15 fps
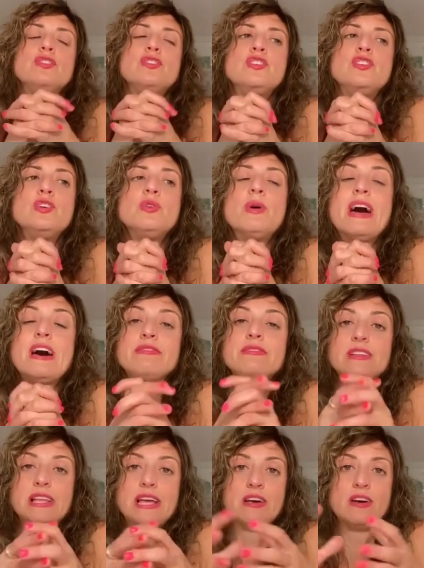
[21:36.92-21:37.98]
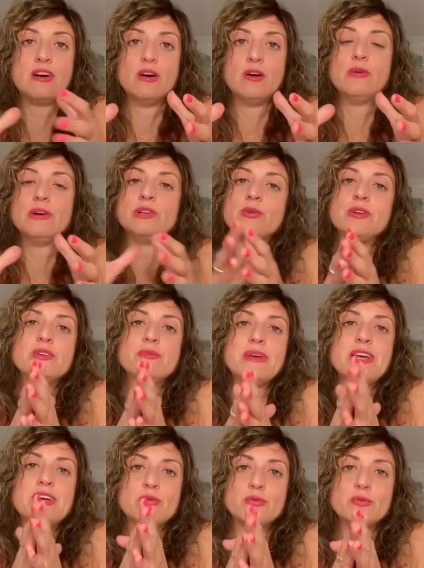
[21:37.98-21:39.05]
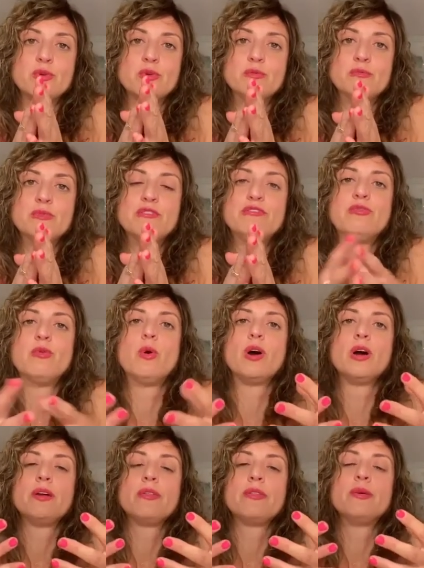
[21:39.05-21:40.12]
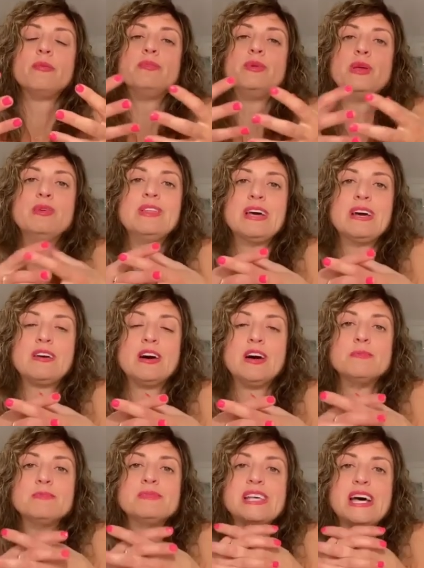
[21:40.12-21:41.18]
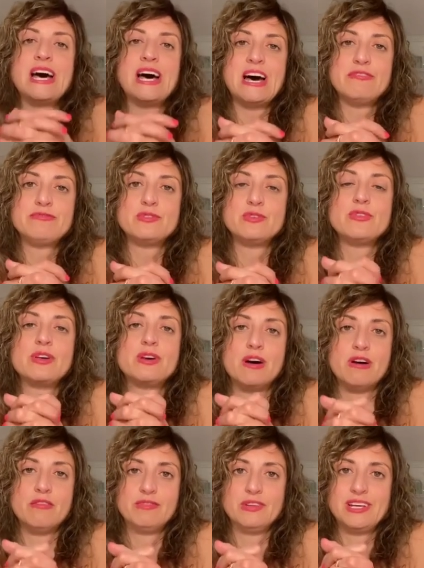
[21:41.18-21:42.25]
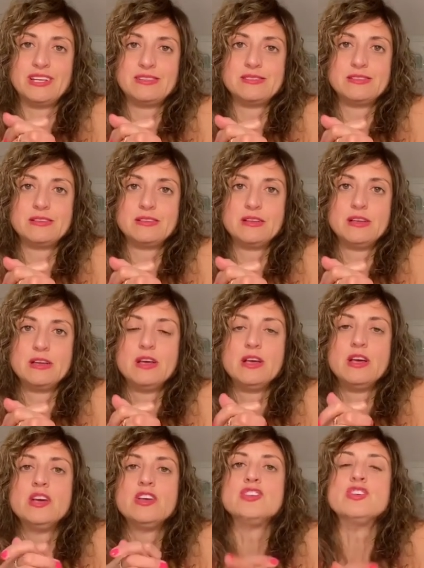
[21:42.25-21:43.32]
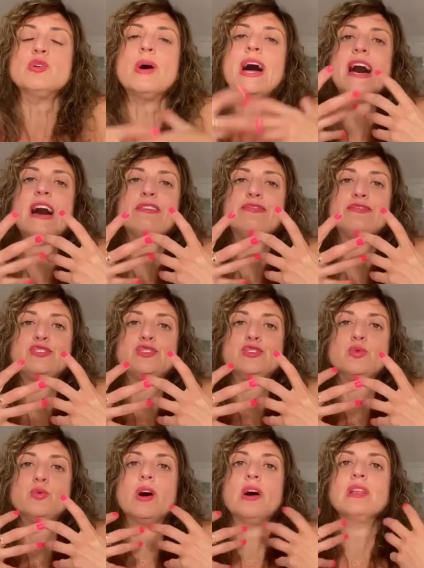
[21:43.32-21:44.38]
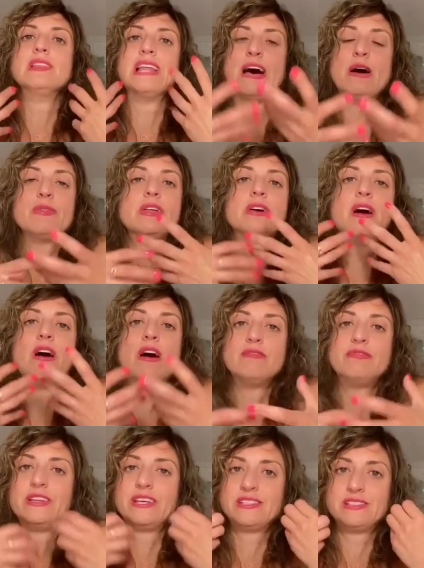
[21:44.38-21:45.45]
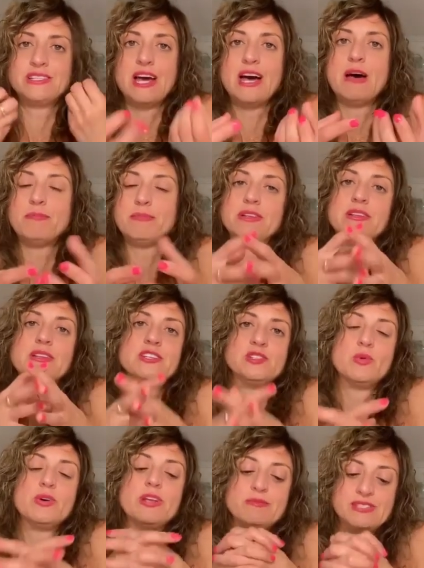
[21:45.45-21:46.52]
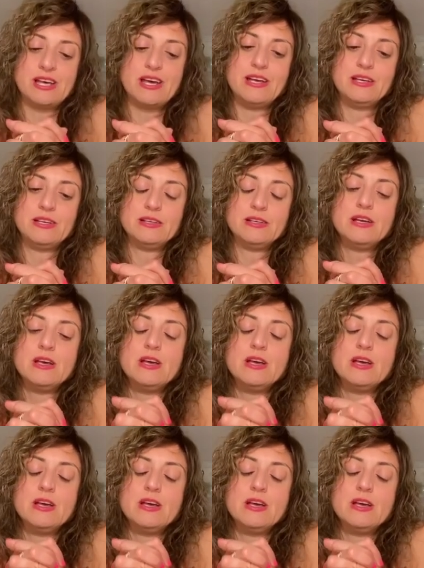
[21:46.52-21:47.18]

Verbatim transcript: You have to let go in order to make room for the beauty that comes after the conflict. You have to allow the conflict to happen, is what I'm saying.